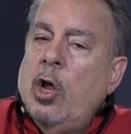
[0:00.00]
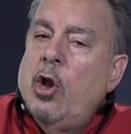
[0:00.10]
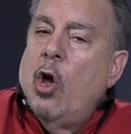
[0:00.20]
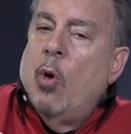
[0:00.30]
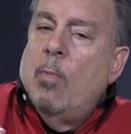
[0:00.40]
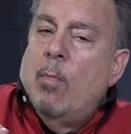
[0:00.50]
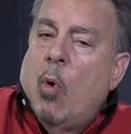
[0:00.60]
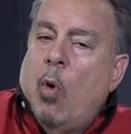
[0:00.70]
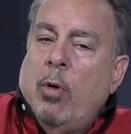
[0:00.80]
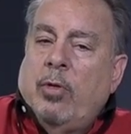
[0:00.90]
know
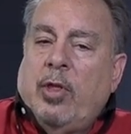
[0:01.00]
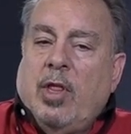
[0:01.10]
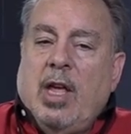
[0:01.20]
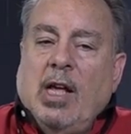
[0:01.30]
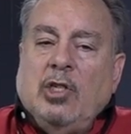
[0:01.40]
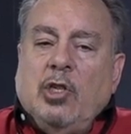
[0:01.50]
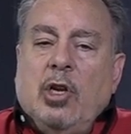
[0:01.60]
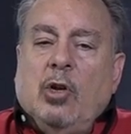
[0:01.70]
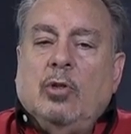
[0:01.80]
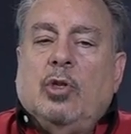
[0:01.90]
more than the
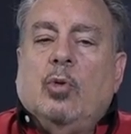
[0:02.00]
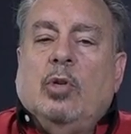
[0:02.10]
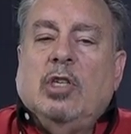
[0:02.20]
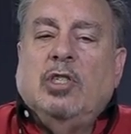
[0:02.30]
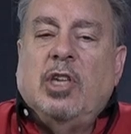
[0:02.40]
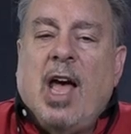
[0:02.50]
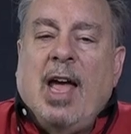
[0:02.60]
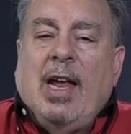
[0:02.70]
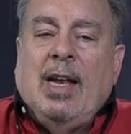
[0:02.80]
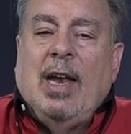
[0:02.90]
engineers who
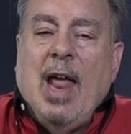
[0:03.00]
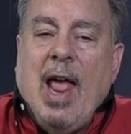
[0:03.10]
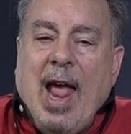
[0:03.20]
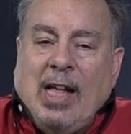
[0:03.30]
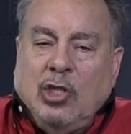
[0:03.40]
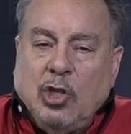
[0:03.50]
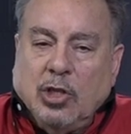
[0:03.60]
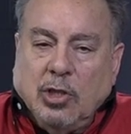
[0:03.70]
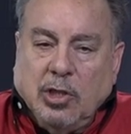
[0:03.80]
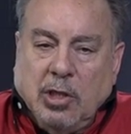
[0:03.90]
designed
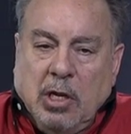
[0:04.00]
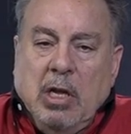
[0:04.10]
engines.